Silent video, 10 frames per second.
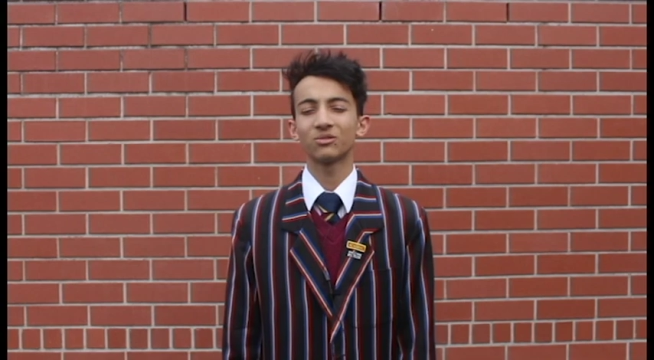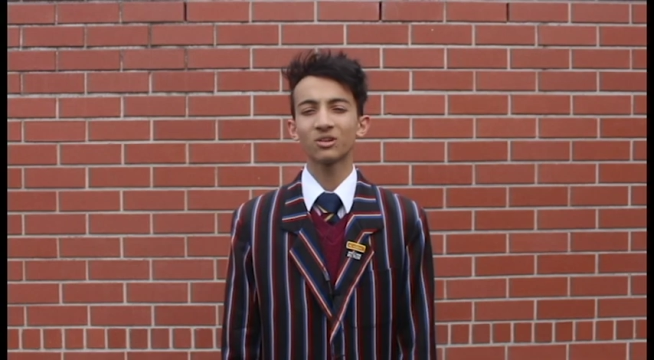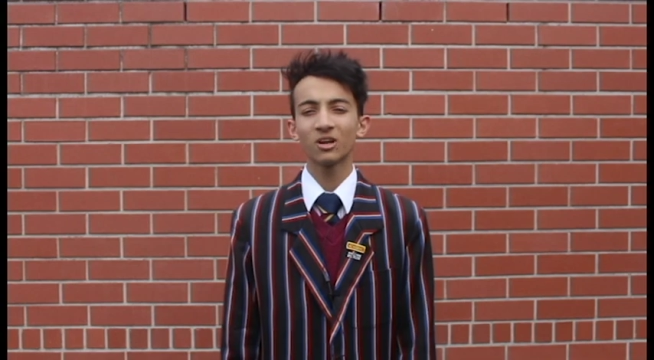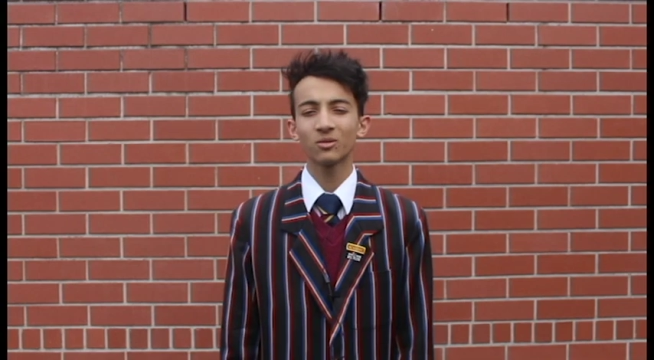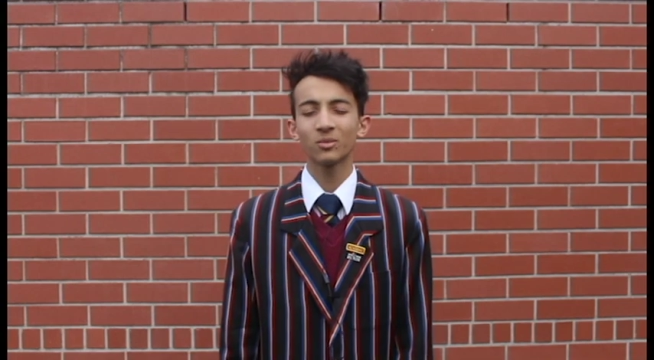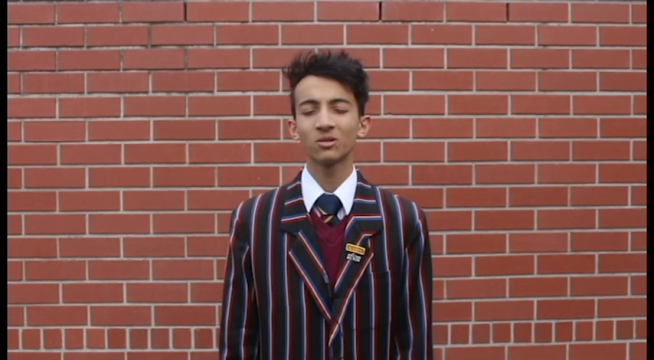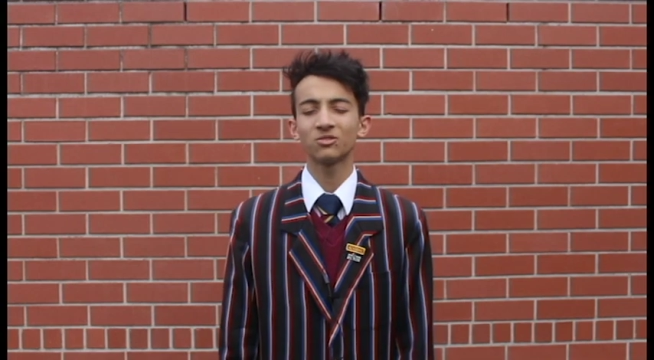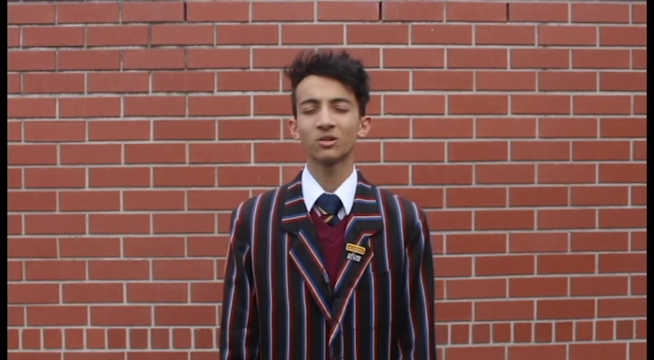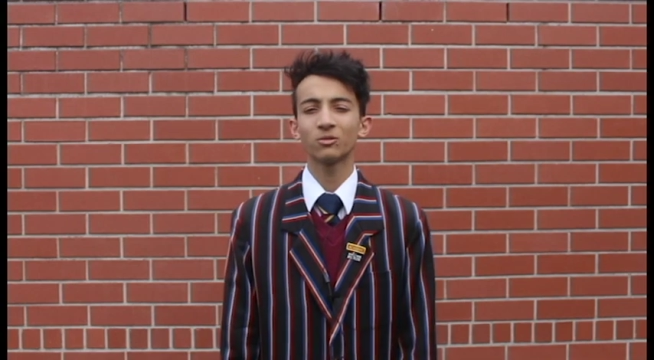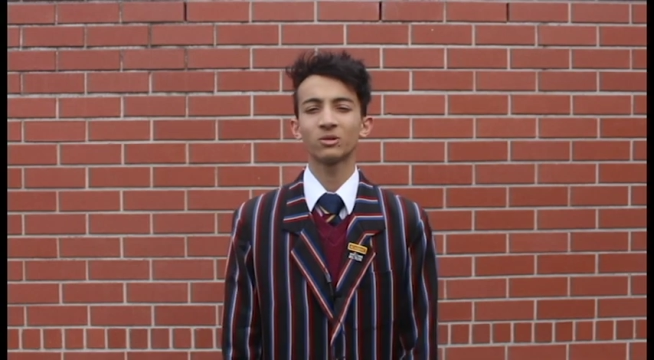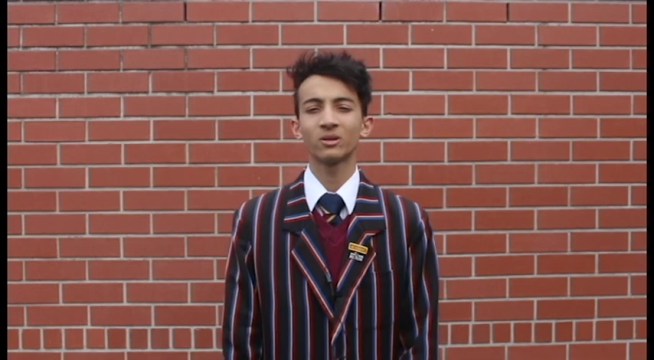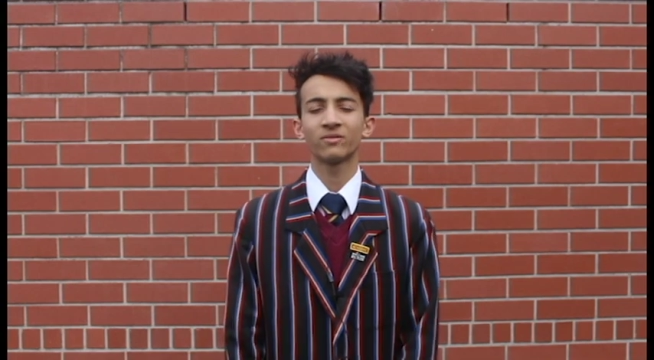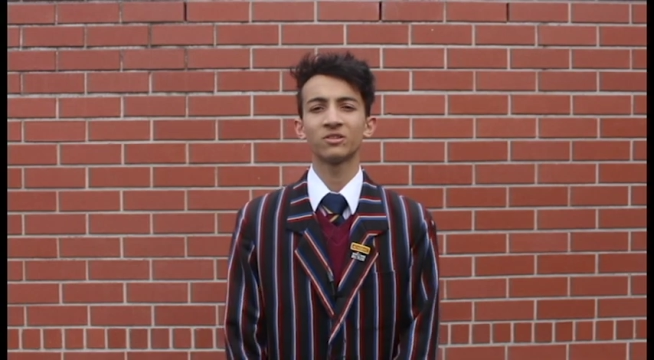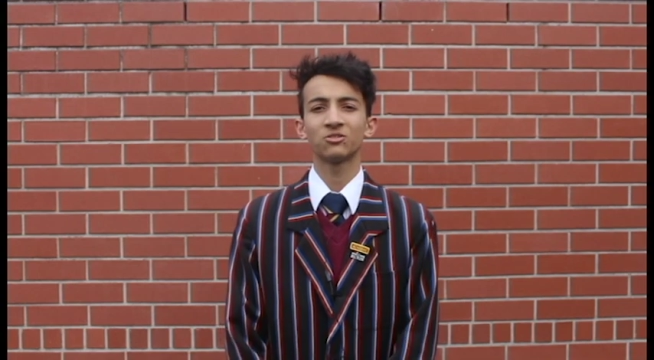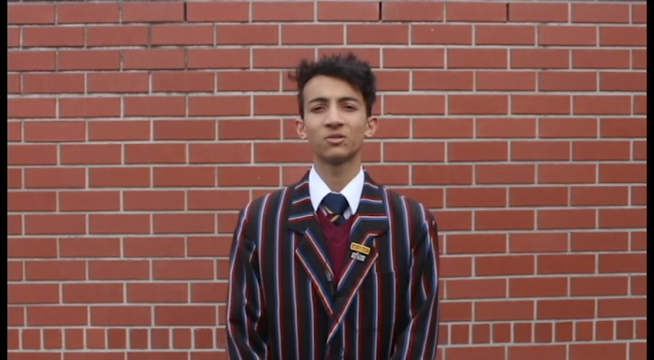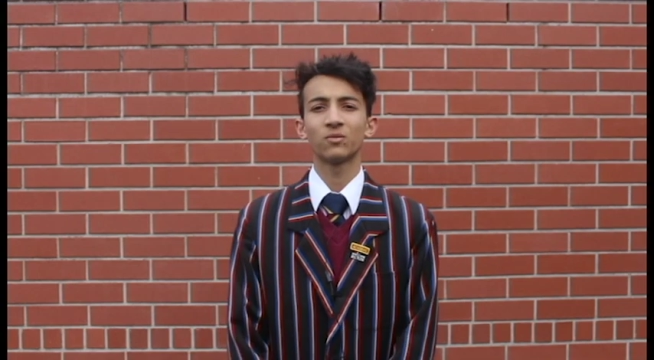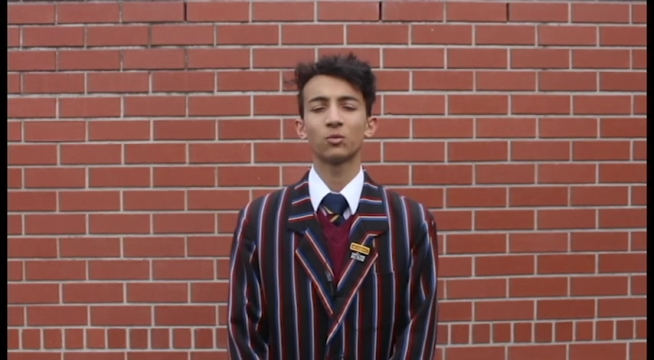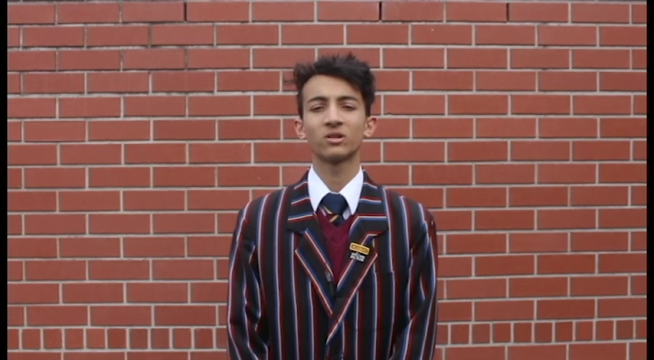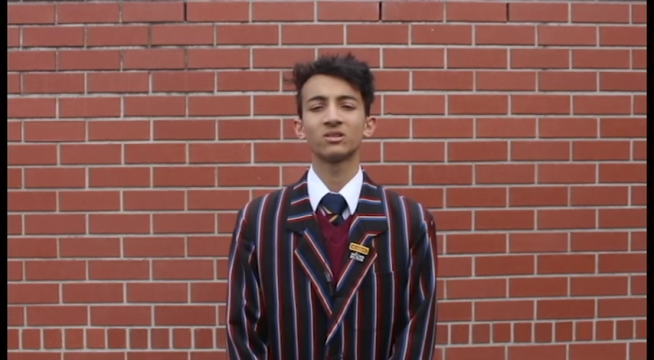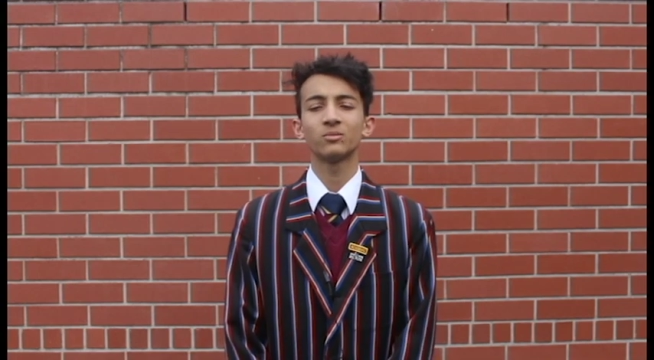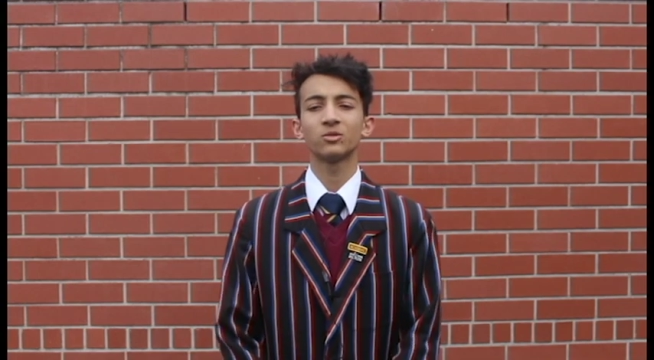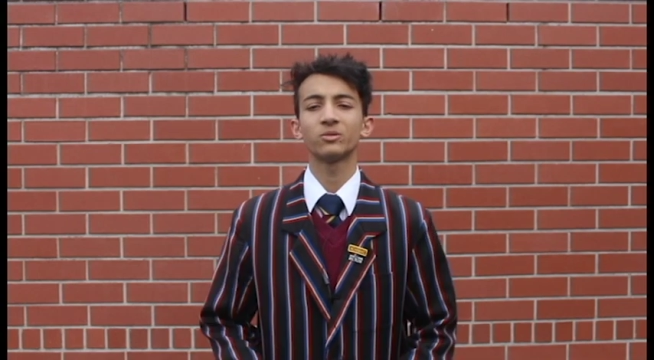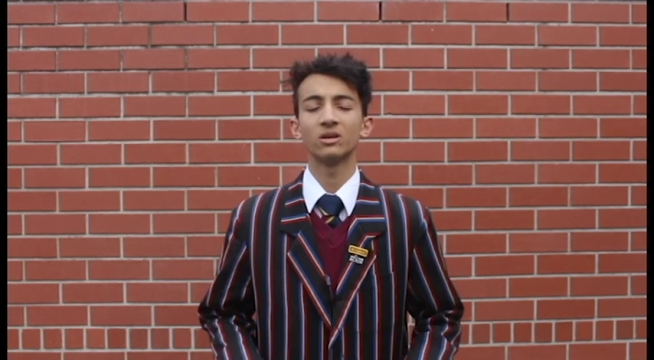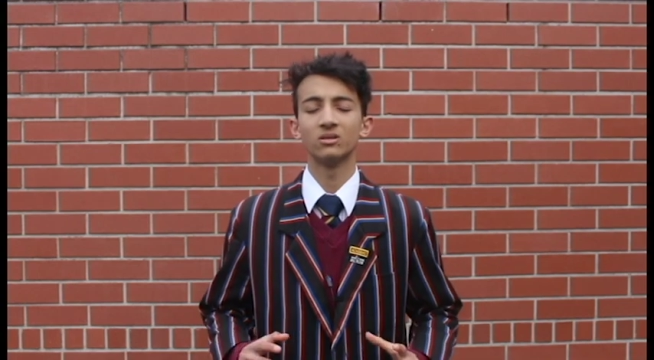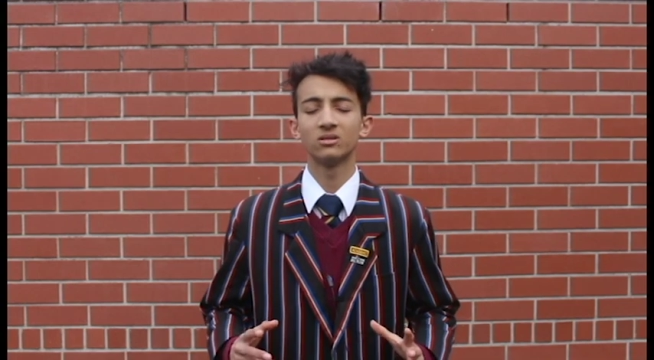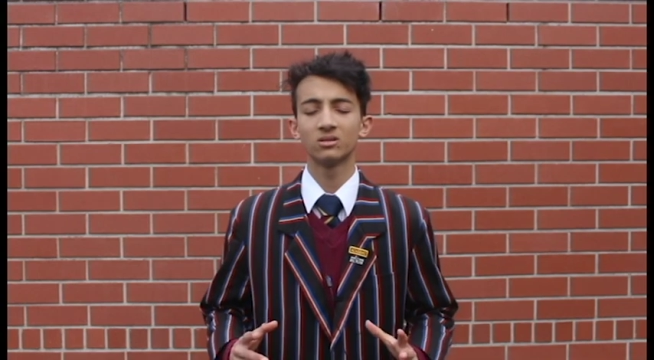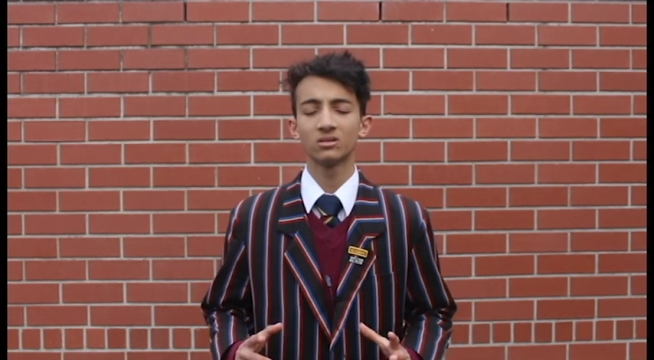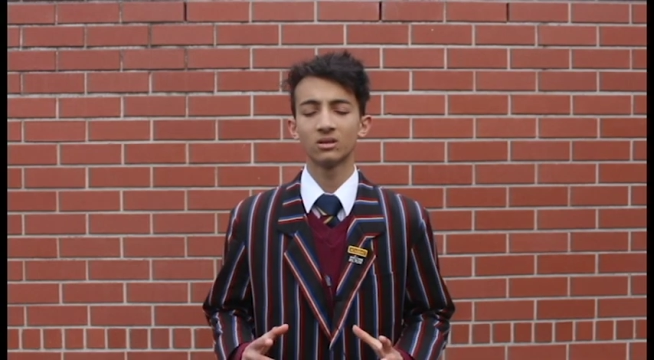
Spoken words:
start to build a general definition for what a symmetry is.